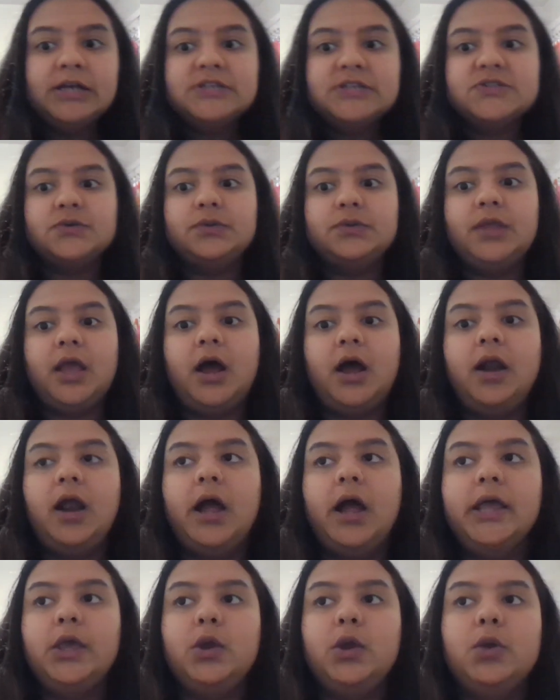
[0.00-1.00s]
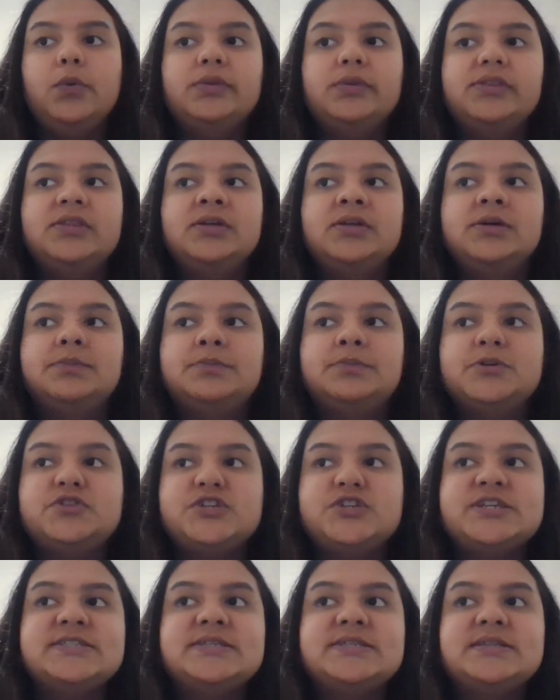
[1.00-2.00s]
So they are arguing with the
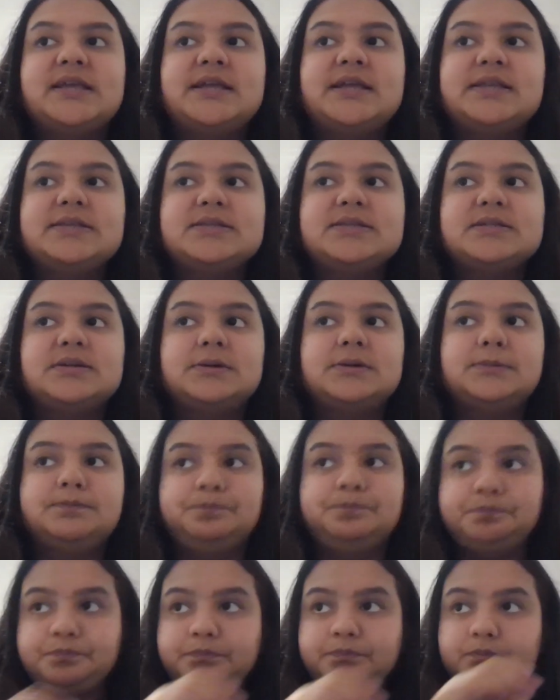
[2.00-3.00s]
purchaser that